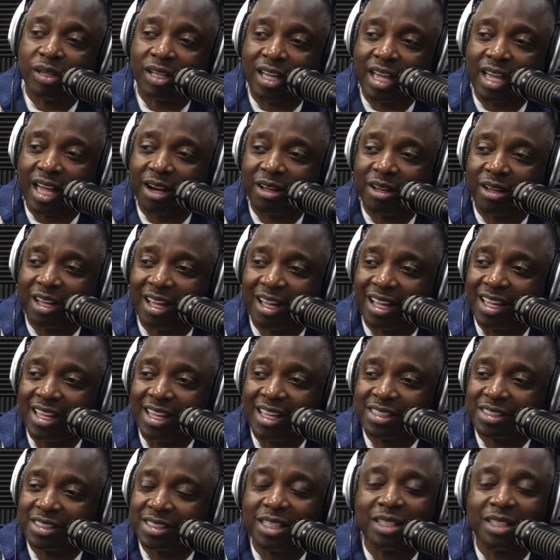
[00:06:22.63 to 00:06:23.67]
I
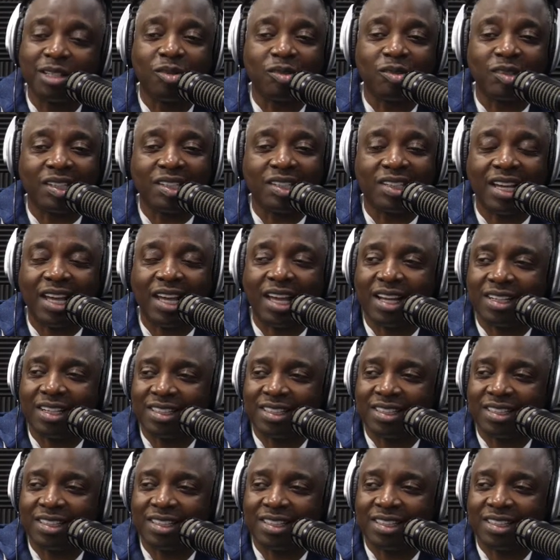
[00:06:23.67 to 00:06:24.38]
still don't get that.